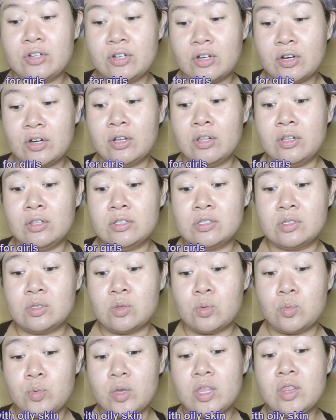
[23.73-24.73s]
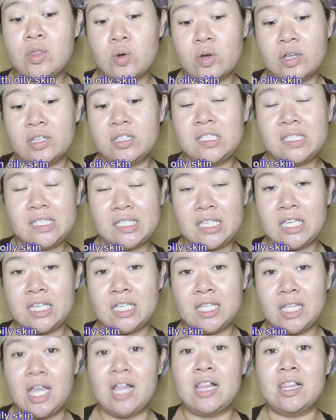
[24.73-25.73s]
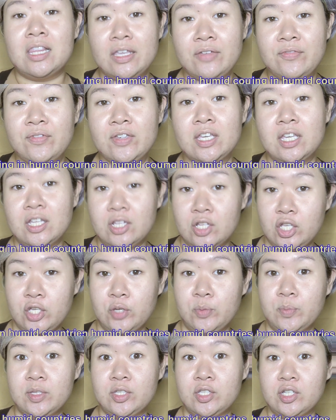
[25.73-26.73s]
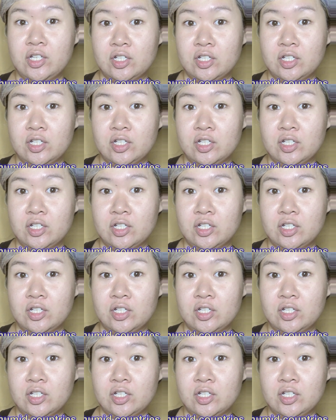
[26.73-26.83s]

girls with oily skin living in humid